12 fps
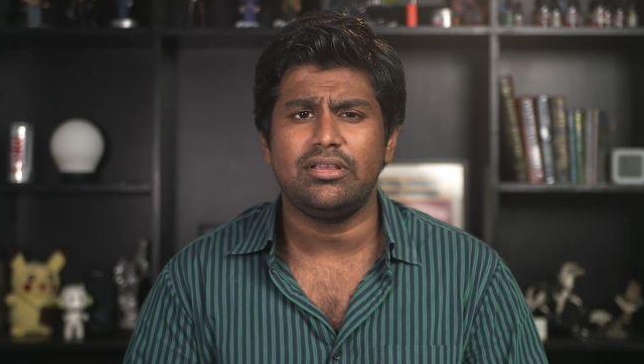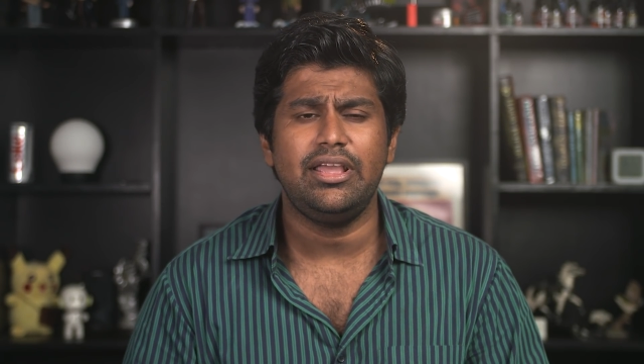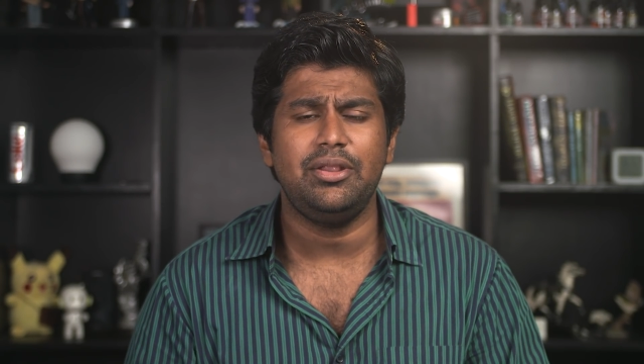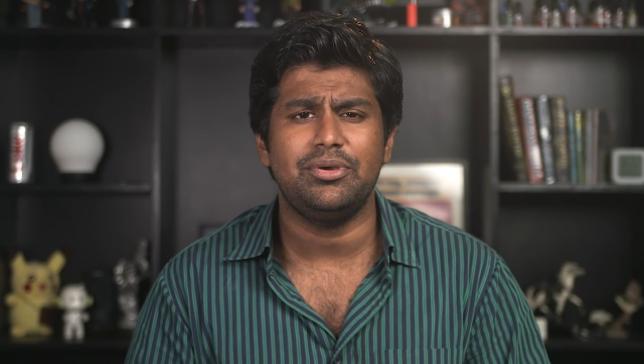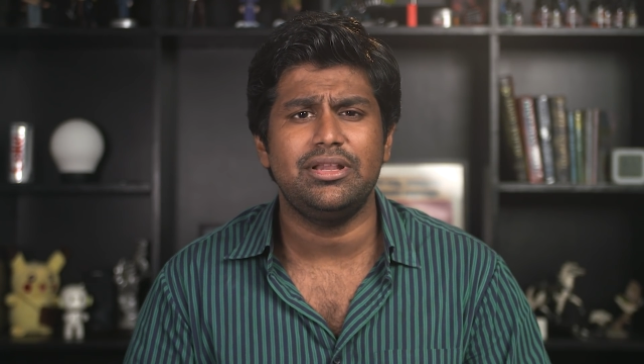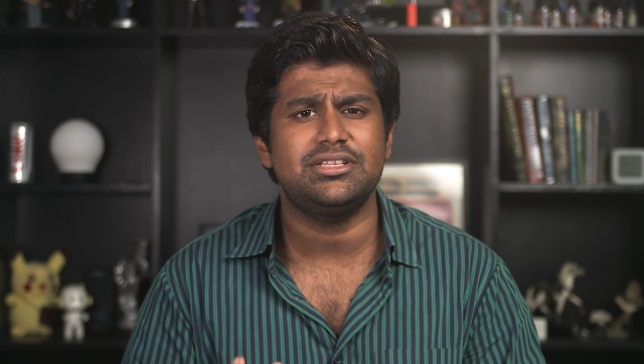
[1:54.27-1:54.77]

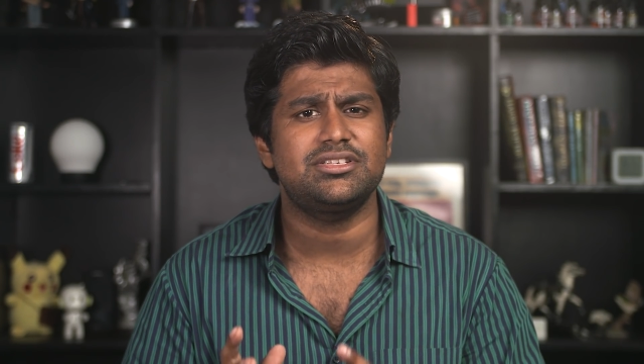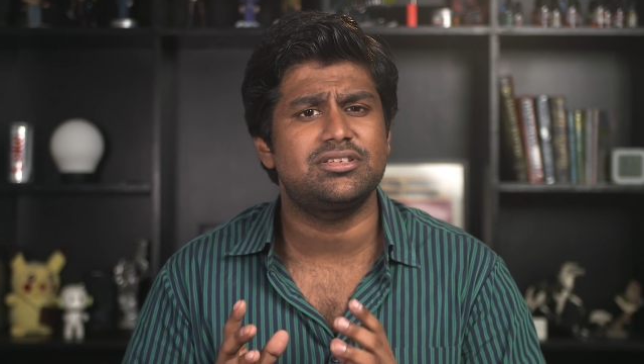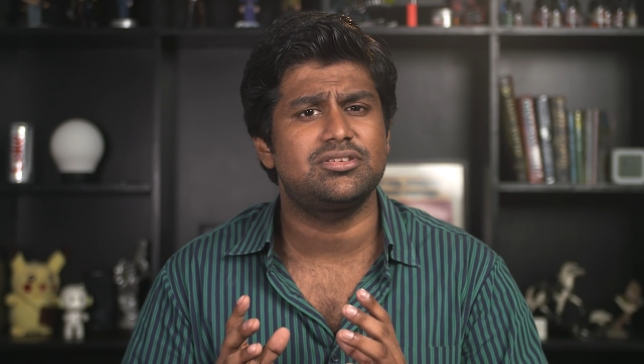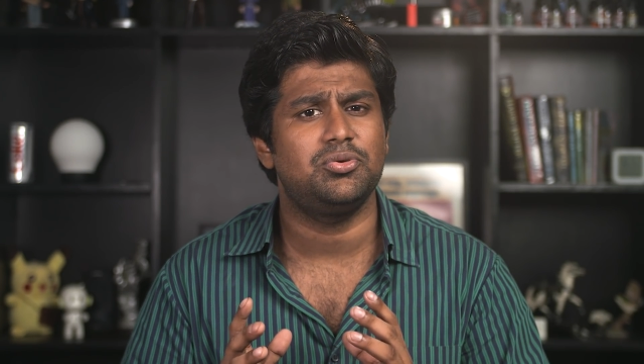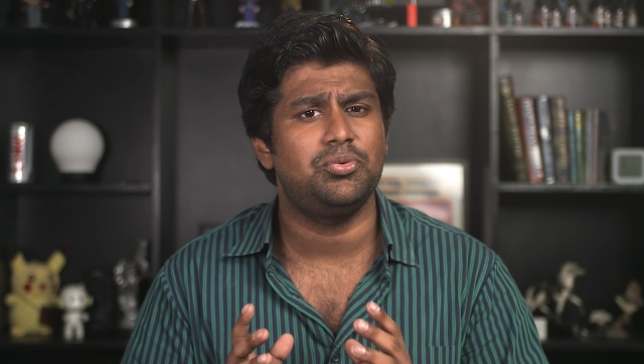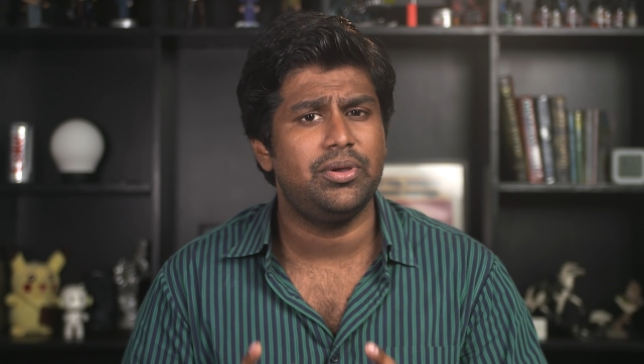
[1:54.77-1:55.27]
Anyway,
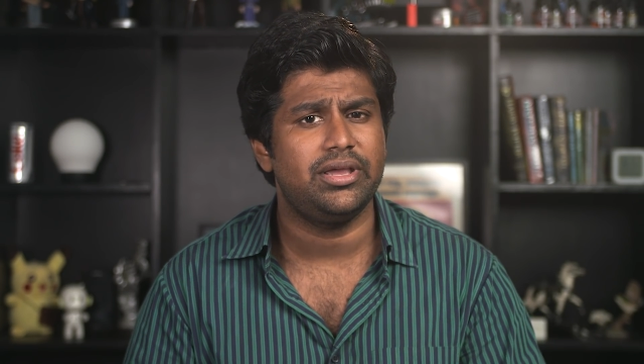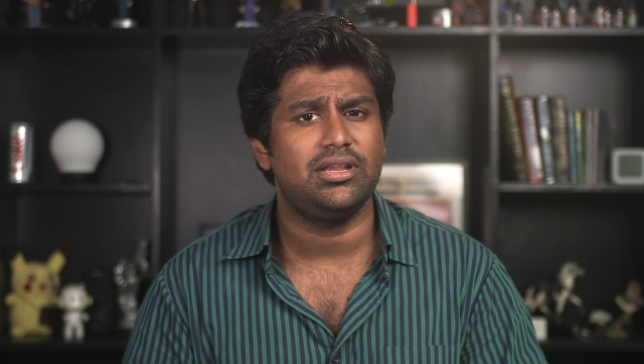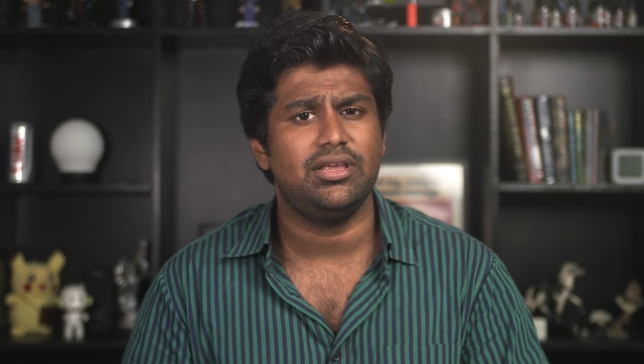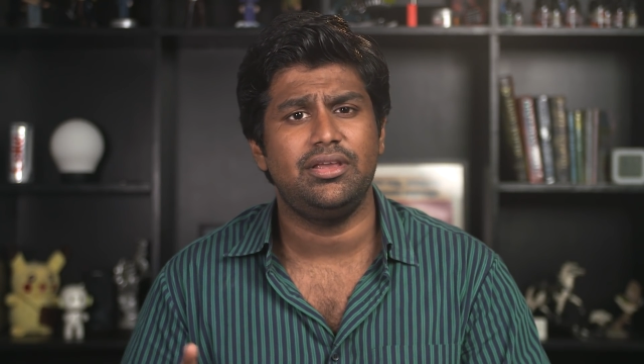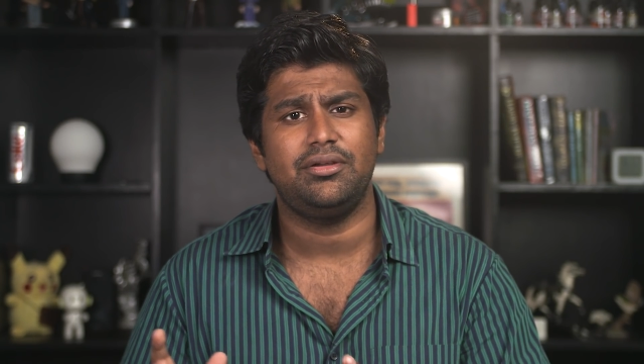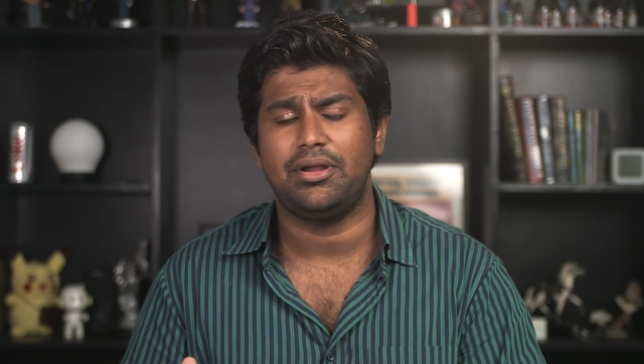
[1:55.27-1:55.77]
let's
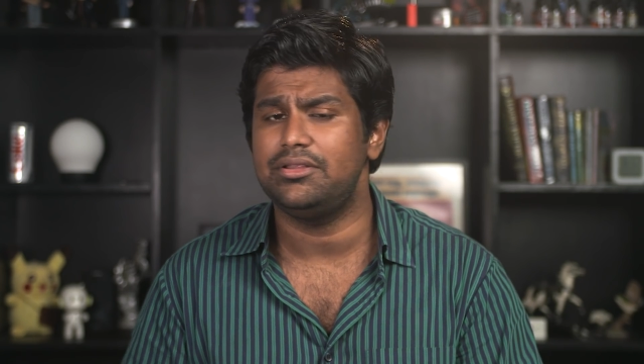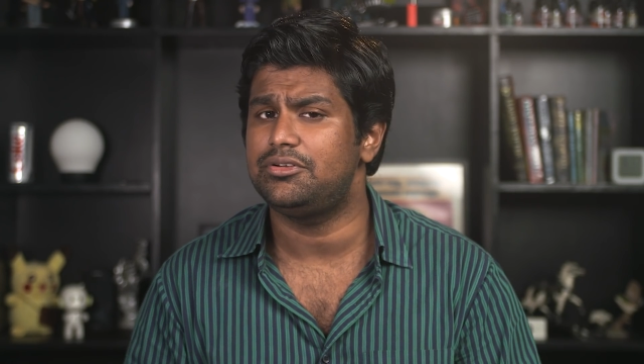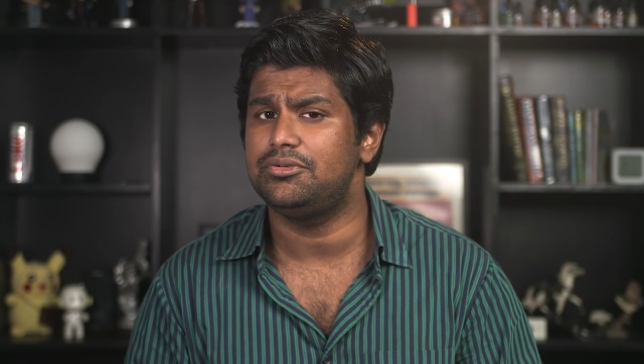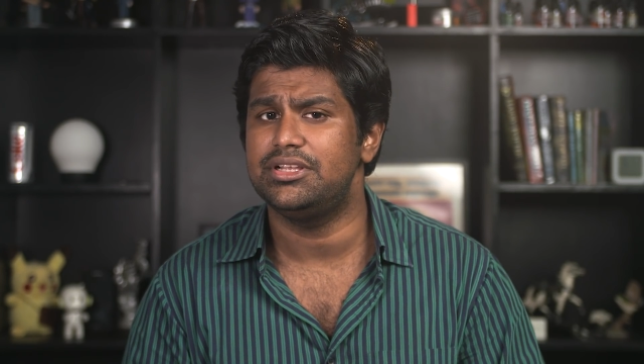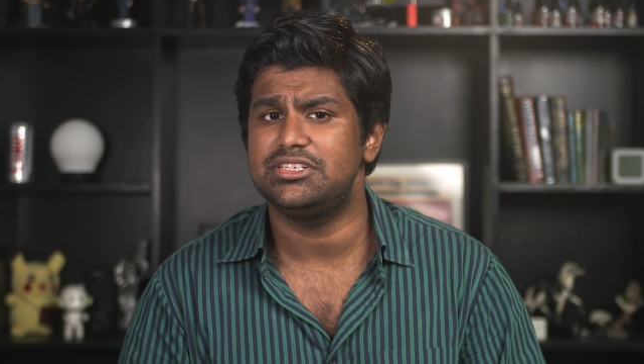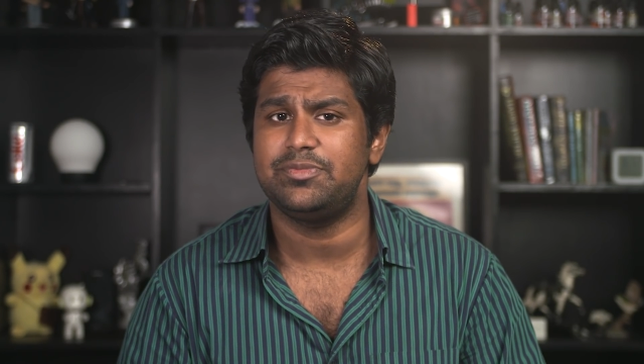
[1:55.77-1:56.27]
quickly run through the